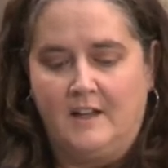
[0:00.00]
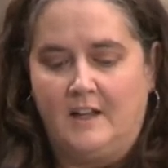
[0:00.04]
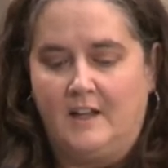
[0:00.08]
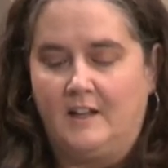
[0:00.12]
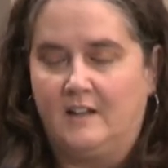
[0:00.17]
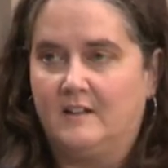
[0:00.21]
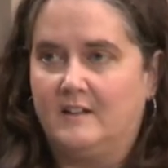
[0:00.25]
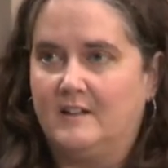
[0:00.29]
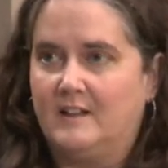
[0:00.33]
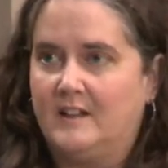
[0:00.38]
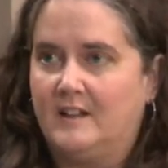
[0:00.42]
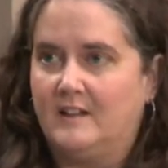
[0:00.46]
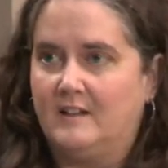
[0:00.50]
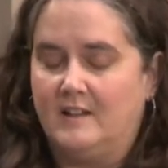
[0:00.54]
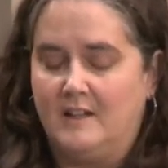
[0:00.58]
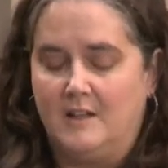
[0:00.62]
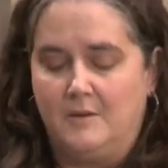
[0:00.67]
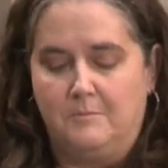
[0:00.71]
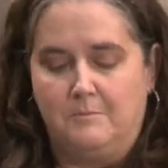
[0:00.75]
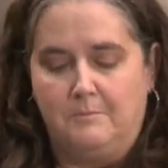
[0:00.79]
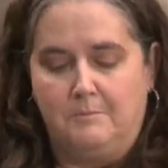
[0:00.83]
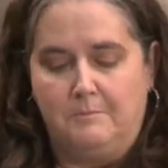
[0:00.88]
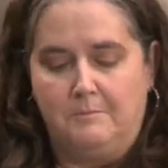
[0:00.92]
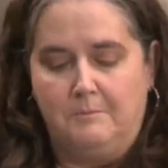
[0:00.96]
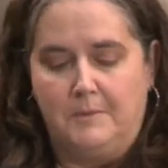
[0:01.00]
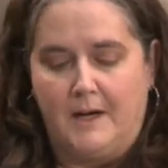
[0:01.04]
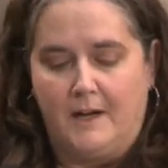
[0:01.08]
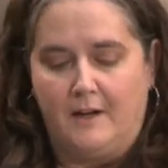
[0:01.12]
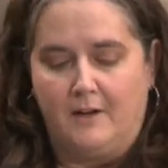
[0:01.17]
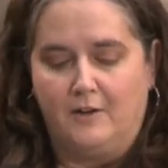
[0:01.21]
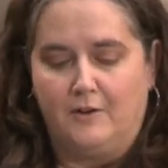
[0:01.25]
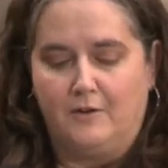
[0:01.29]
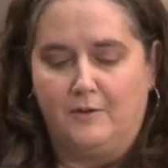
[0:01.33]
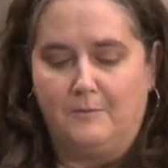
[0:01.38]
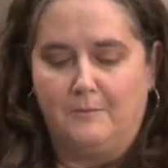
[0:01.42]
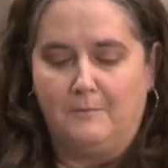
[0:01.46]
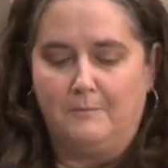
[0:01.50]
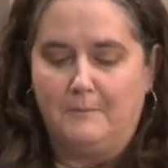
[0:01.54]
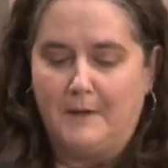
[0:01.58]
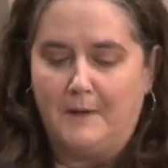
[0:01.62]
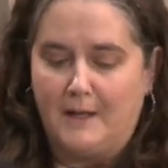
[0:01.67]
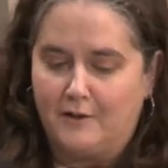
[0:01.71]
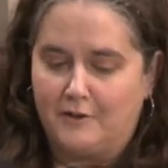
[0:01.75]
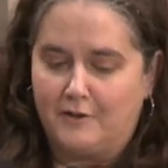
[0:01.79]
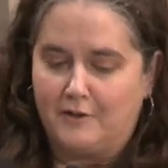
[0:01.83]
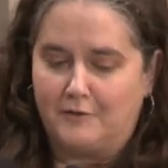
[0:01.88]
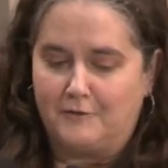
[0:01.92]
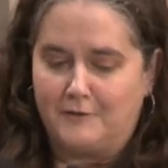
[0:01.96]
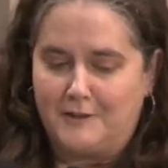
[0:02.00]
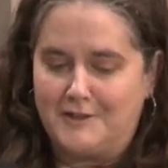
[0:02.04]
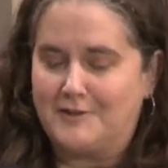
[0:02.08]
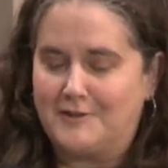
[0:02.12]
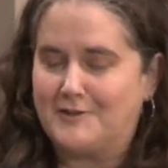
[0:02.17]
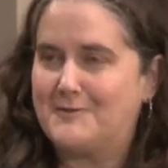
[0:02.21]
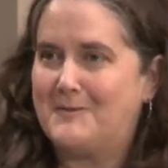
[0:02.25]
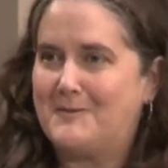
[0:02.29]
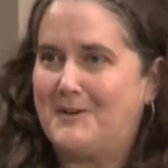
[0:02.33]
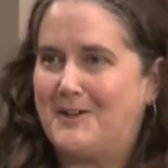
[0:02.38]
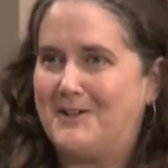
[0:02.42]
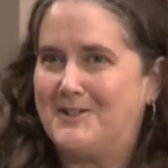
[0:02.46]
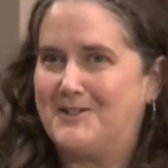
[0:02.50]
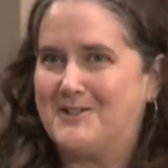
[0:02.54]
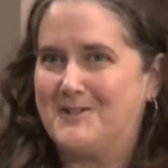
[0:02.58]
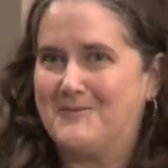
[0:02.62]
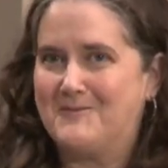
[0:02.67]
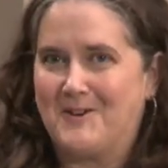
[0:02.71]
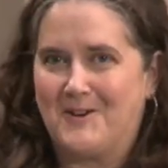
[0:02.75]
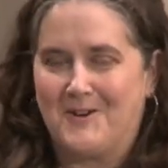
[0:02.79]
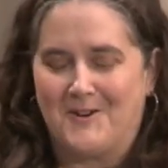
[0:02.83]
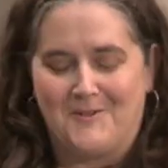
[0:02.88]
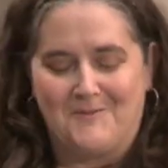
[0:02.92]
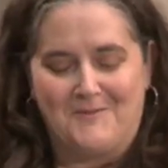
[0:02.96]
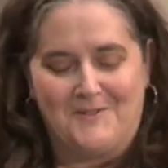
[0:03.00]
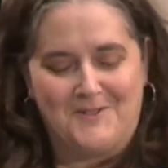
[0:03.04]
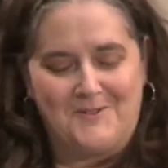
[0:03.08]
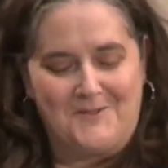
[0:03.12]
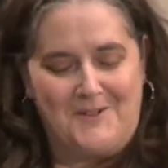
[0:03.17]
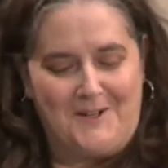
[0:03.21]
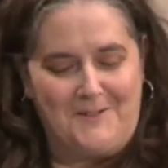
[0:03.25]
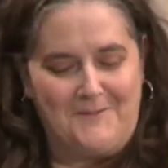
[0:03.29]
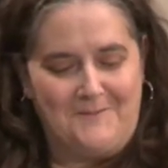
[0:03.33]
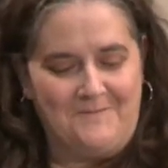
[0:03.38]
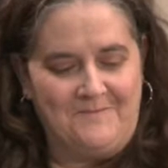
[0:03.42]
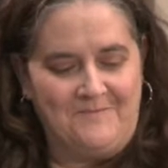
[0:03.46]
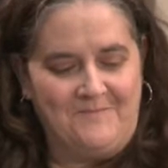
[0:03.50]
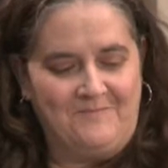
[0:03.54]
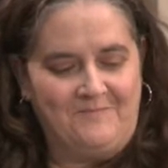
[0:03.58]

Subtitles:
and lead the Biomedical Research Policy Program as well.